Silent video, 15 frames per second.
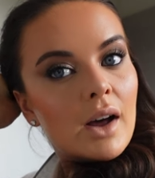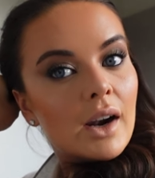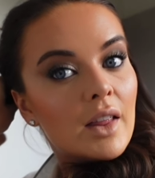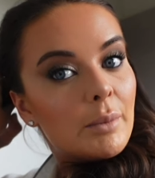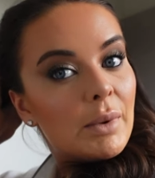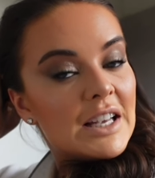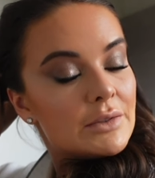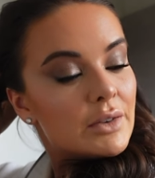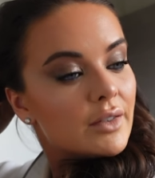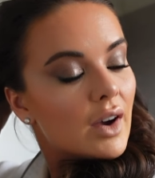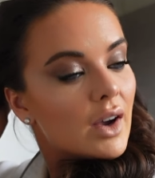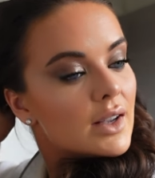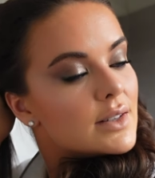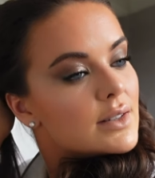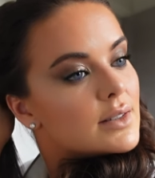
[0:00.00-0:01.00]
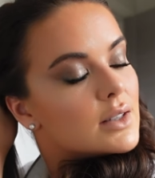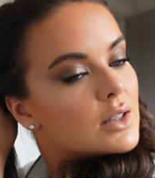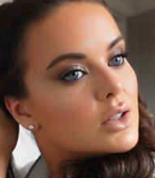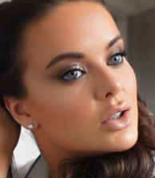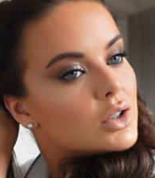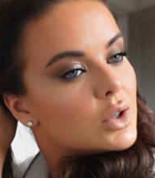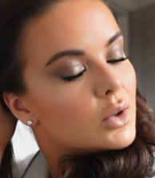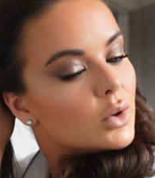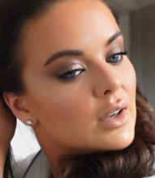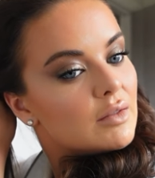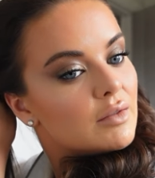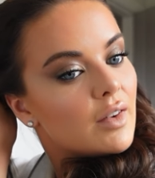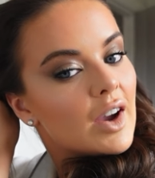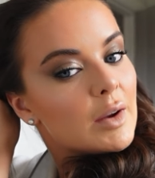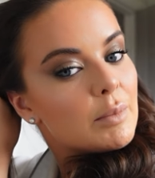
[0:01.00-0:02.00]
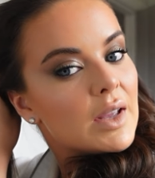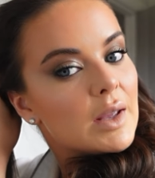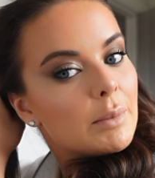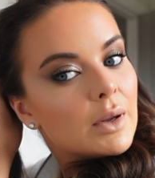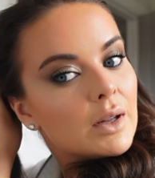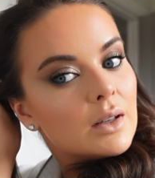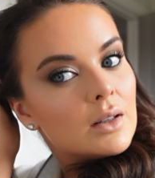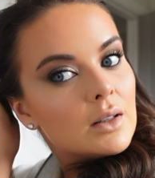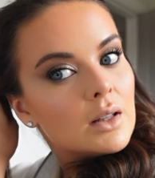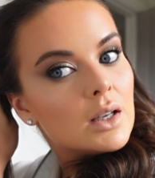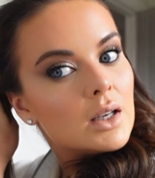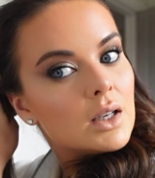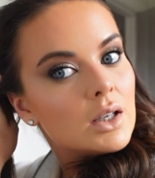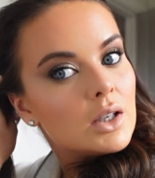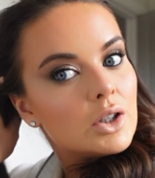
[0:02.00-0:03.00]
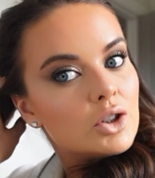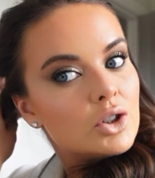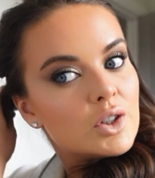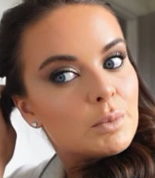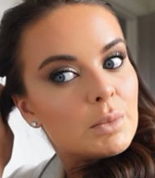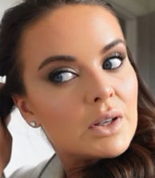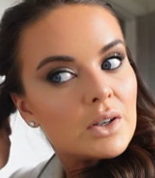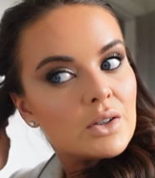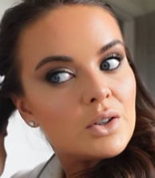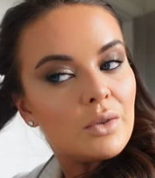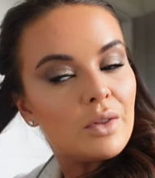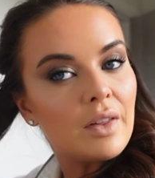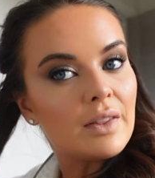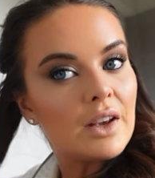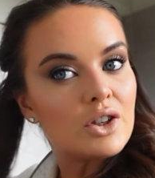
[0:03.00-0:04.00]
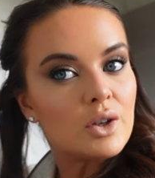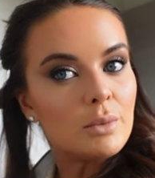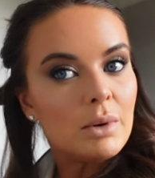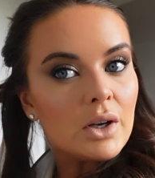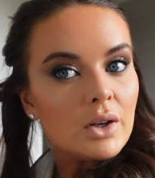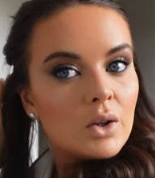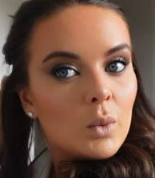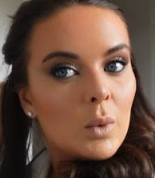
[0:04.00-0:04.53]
Another piece of advice, do not invite people just because you think they should be at your